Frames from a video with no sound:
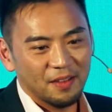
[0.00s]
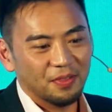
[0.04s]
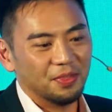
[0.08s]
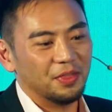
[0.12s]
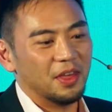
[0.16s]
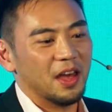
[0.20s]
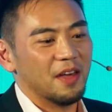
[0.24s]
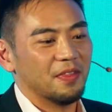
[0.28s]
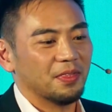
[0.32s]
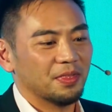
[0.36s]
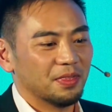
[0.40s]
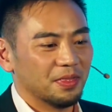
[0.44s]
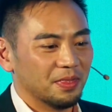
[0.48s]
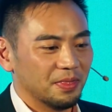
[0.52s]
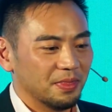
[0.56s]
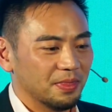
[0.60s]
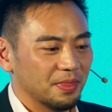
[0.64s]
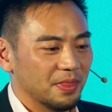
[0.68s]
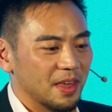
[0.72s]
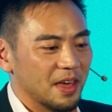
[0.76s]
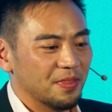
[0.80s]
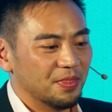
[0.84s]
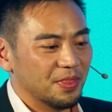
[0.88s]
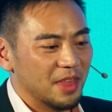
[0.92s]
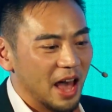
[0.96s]
then
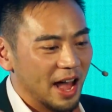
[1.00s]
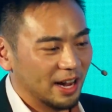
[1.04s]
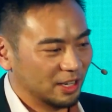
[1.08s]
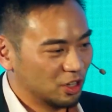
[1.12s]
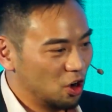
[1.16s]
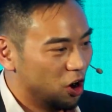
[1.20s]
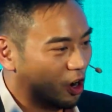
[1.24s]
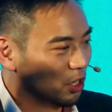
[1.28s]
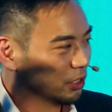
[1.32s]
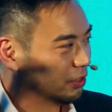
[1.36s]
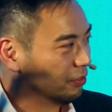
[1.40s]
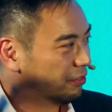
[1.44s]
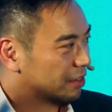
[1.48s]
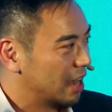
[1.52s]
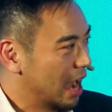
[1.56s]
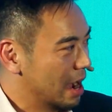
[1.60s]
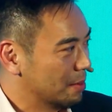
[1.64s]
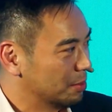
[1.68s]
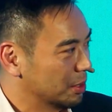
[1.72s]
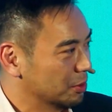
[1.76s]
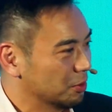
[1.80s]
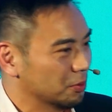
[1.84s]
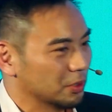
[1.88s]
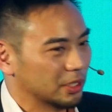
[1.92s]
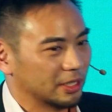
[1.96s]
that cost of
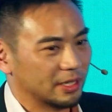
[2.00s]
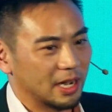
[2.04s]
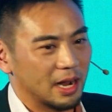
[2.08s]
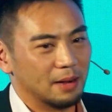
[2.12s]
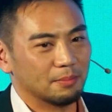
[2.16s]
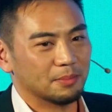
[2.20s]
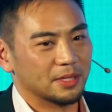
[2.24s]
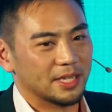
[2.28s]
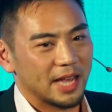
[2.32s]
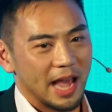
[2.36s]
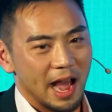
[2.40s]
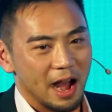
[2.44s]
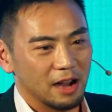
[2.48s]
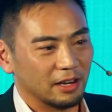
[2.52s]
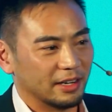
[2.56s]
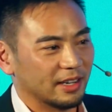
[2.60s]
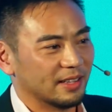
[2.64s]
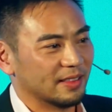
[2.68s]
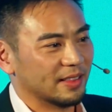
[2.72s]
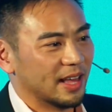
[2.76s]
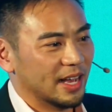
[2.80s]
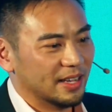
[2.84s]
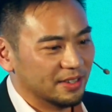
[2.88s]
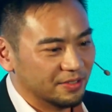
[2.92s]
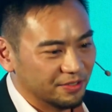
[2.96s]
capital would come down.
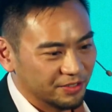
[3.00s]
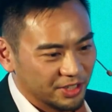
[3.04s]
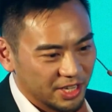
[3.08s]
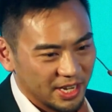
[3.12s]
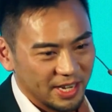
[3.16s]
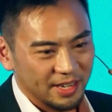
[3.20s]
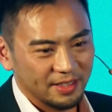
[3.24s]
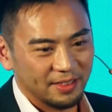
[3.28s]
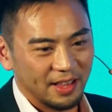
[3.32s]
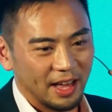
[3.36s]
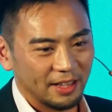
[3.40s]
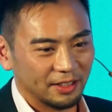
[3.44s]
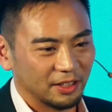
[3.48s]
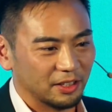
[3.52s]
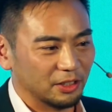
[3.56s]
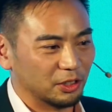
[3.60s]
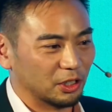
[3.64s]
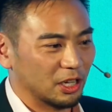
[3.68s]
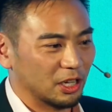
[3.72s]
And they've seen that the